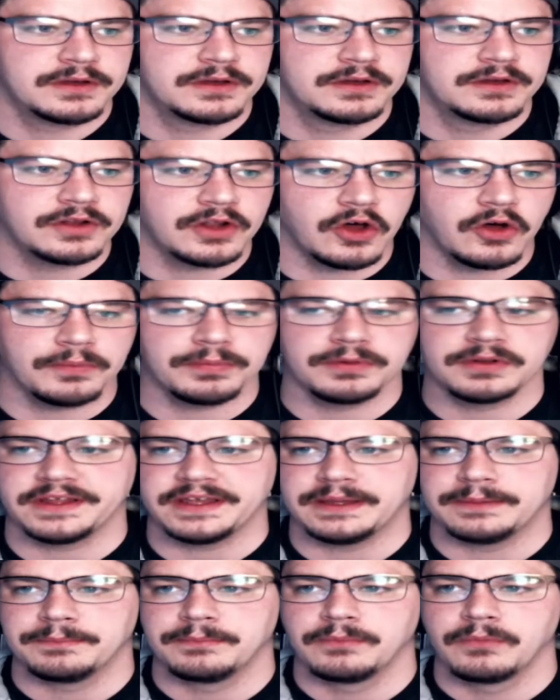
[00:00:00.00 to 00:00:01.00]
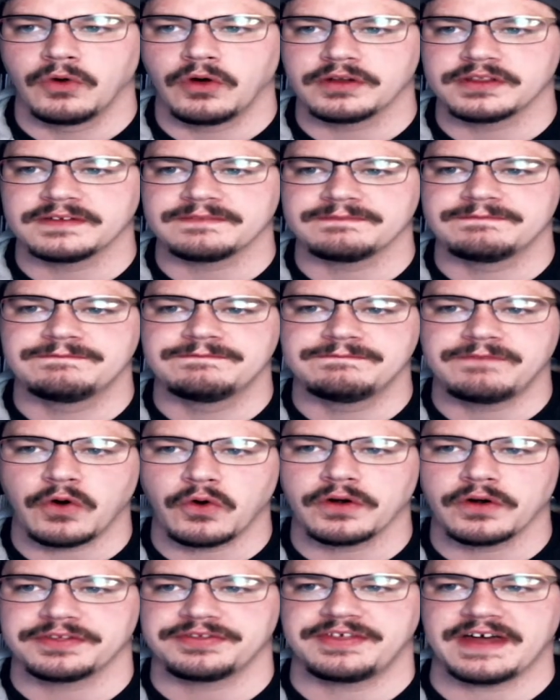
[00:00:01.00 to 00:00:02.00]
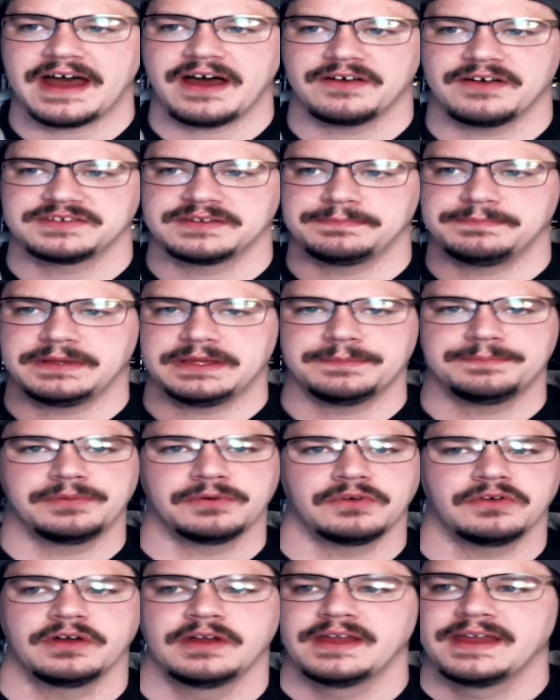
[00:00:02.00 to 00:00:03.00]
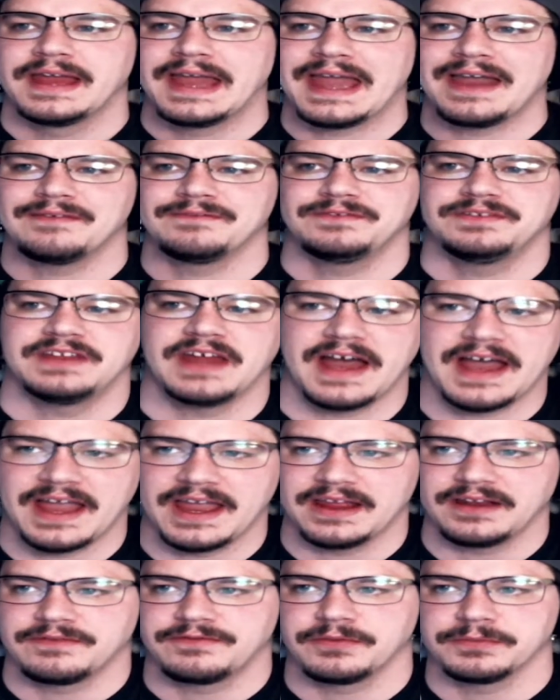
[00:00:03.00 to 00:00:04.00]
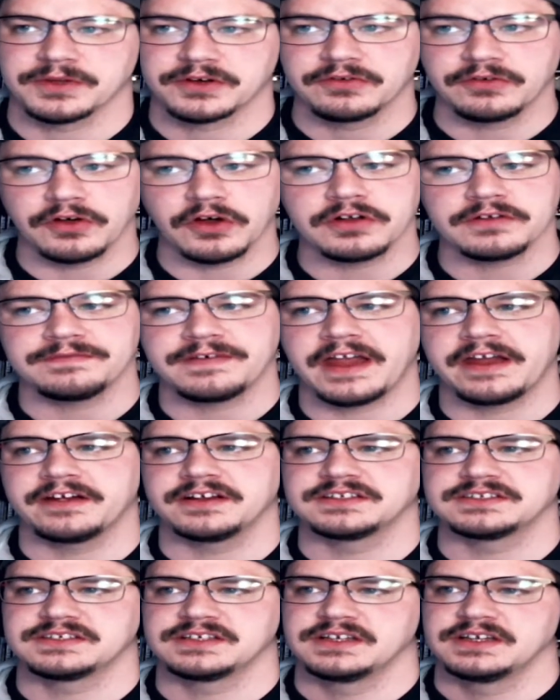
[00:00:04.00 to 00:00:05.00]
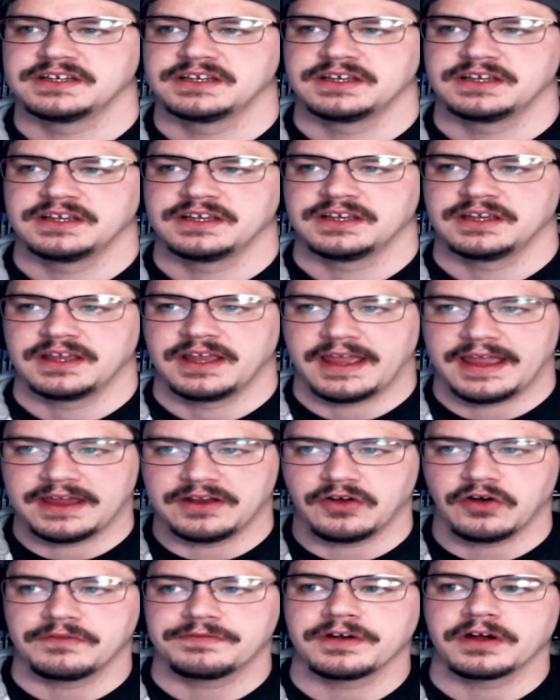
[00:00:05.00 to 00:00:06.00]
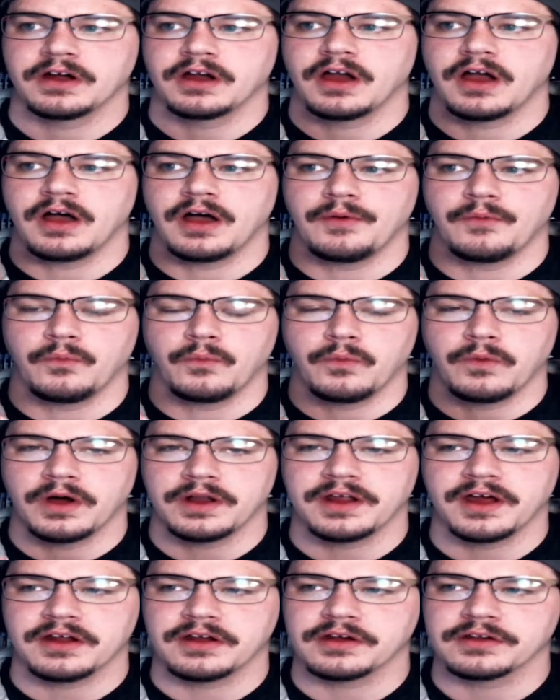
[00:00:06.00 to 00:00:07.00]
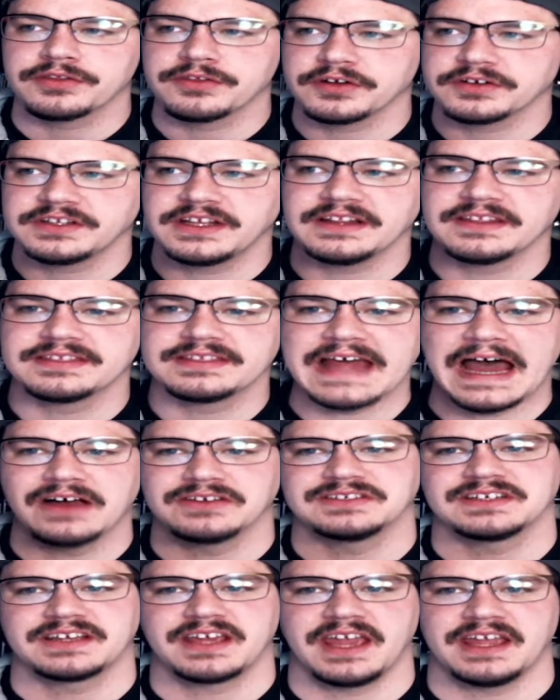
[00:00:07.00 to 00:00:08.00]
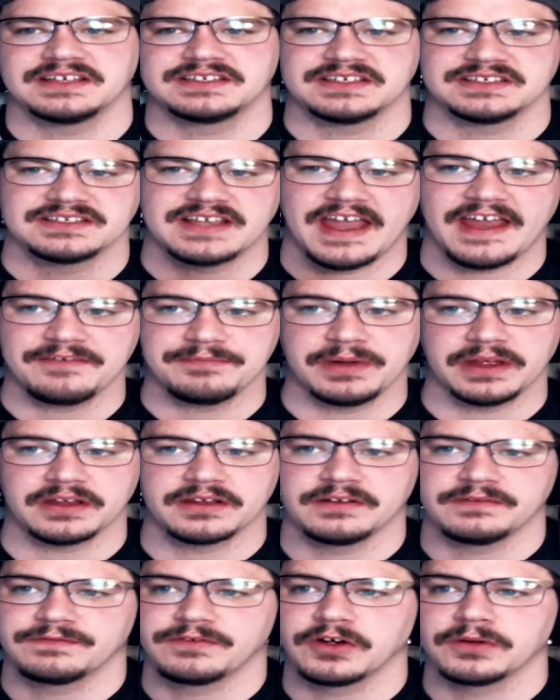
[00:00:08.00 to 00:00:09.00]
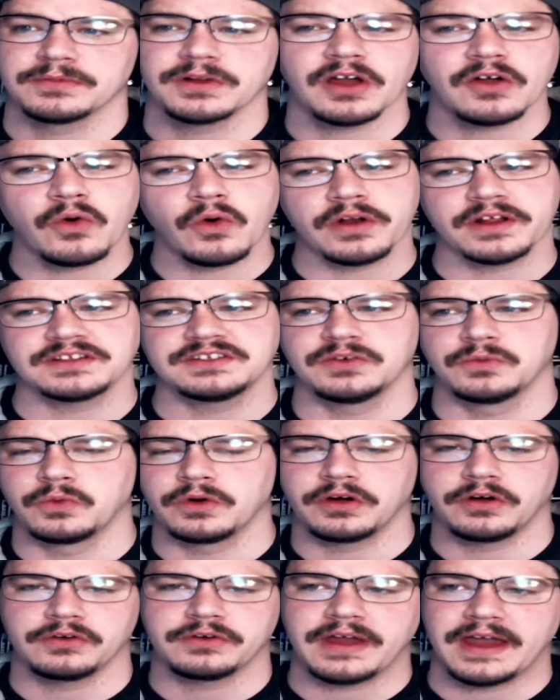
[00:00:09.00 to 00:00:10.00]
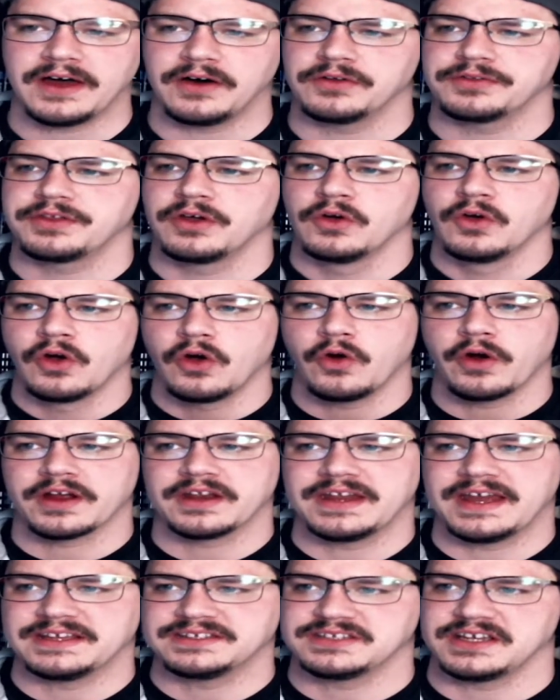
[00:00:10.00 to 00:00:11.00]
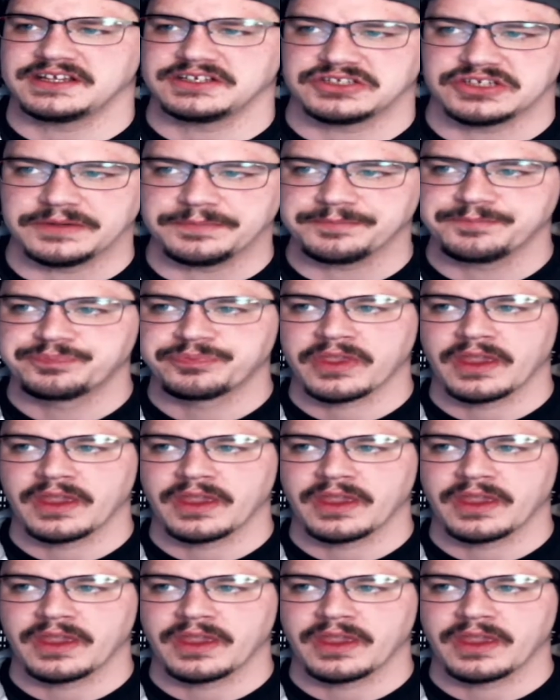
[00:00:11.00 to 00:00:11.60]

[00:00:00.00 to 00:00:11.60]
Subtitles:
Globally, more than 4,000 people have died from the coronavirus, and over 113,000 cases have been confirmed according to World Health Organization.